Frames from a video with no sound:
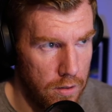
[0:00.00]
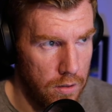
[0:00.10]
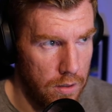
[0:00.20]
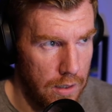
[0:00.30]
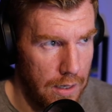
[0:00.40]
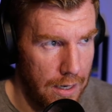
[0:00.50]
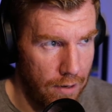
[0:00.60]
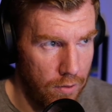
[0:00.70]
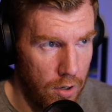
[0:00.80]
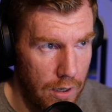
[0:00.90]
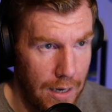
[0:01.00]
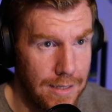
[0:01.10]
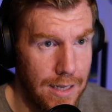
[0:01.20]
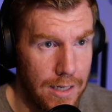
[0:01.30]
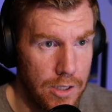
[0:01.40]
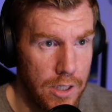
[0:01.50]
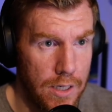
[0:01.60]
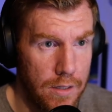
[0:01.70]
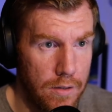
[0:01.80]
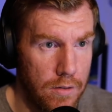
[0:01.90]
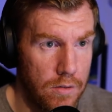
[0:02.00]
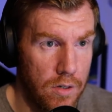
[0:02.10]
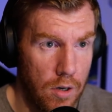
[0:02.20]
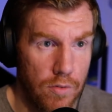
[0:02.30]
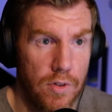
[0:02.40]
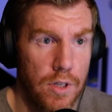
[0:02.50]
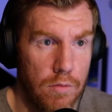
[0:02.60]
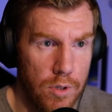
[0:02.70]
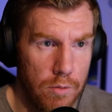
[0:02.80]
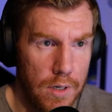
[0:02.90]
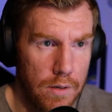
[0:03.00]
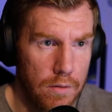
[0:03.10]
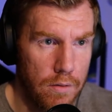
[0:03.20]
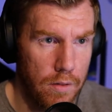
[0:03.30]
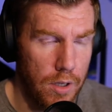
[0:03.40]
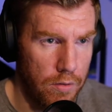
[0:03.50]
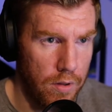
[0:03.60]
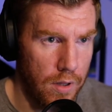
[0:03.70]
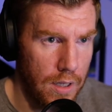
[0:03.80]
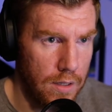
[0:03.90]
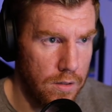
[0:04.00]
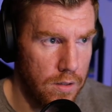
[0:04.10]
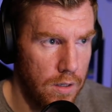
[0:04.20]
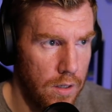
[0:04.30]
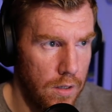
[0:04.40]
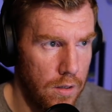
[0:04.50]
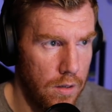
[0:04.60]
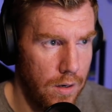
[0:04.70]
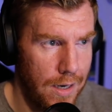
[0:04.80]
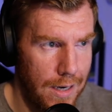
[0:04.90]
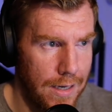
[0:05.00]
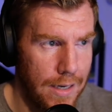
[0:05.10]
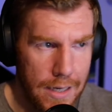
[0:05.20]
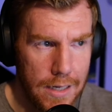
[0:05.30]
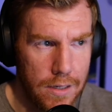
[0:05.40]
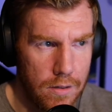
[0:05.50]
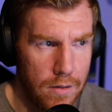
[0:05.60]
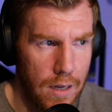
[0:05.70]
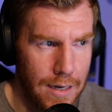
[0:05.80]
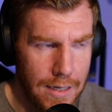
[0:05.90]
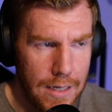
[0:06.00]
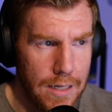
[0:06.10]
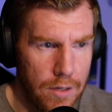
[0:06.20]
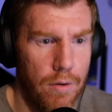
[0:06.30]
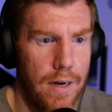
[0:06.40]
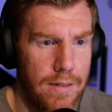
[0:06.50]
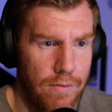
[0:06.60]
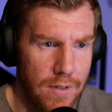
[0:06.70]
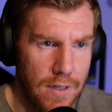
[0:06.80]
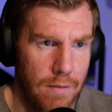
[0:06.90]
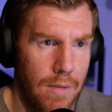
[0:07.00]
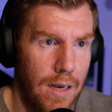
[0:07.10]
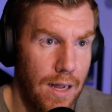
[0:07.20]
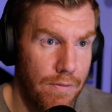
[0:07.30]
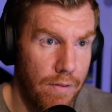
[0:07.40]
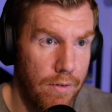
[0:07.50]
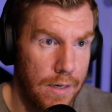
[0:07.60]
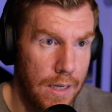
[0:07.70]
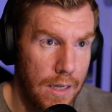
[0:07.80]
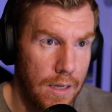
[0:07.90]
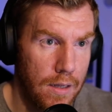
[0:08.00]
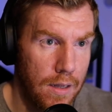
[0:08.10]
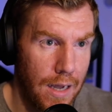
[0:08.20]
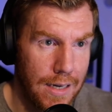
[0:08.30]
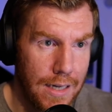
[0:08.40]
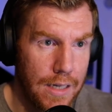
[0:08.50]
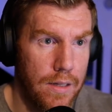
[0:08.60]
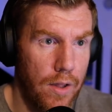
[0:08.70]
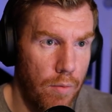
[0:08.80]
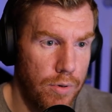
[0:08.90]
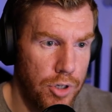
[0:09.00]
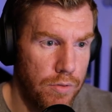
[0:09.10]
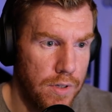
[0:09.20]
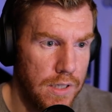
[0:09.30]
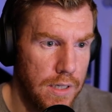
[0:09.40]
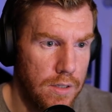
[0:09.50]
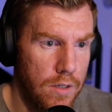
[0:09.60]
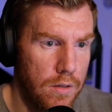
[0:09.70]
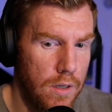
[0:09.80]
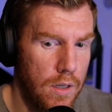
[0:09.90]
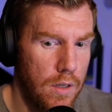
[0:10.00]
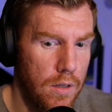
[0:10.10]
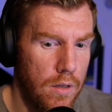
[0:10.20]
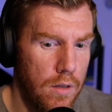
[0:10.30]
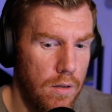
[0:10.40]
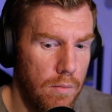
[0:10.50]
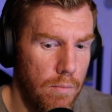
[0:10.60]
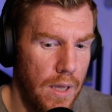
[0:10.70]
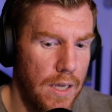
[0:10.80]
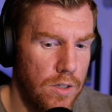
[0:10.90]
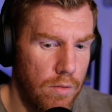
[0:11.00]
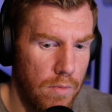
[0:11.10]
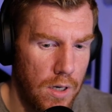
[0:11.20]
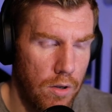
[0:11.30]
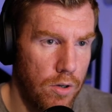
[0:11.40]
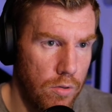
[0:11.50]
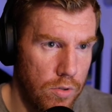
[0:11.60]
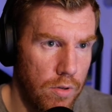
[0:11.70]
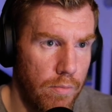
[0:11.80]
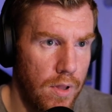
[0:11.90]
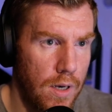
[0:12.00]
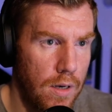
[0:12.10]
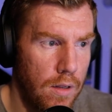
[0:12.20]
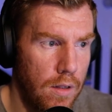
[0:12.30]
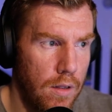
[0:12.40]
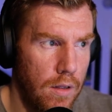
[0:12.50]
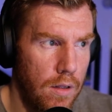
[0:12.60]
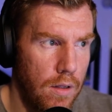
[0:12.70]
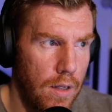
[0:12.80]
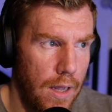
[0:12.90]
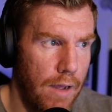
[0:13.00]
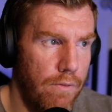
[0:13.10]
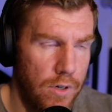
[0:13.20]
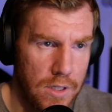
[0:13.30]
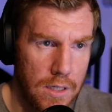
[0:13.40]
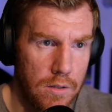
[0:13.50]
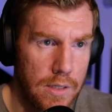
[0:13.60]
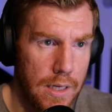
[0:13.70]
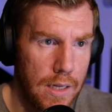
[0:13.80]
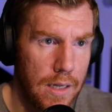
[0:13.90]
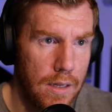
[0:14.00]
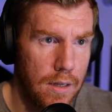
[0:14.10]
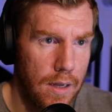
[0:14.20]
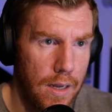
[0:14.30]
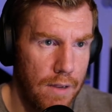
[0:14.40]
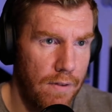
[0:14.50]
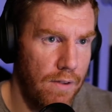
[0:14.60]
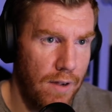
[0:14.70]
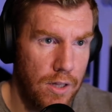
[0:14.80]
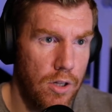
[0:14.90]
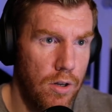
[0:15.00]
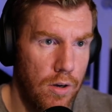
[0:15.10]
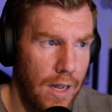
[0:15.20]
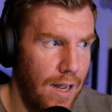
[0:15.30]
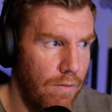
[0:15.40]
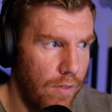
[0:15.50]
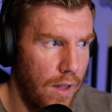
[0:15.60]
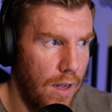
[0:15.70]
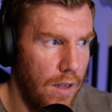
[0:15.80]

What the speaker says: like I've got less energy to continue doing the other things. Like I need creativity in my life every day. I need the opportunity to make something or do something every single day. If I don't have that,